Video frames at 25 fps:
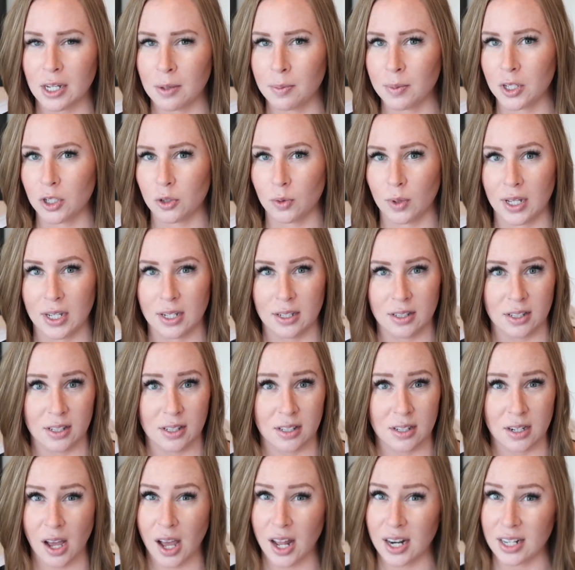in-between because
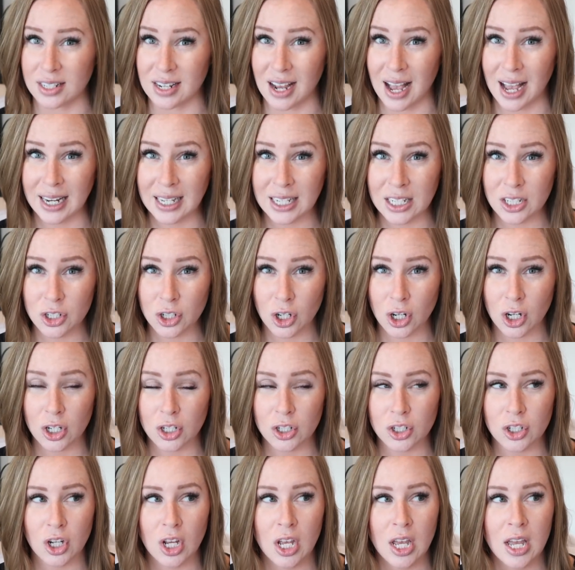it's not a tiny
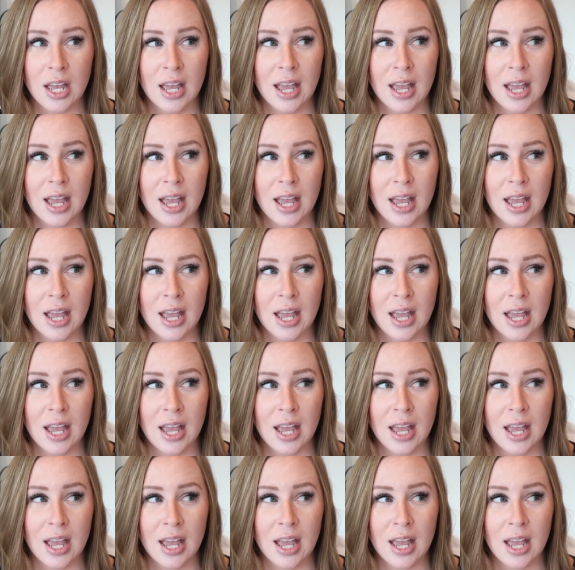church.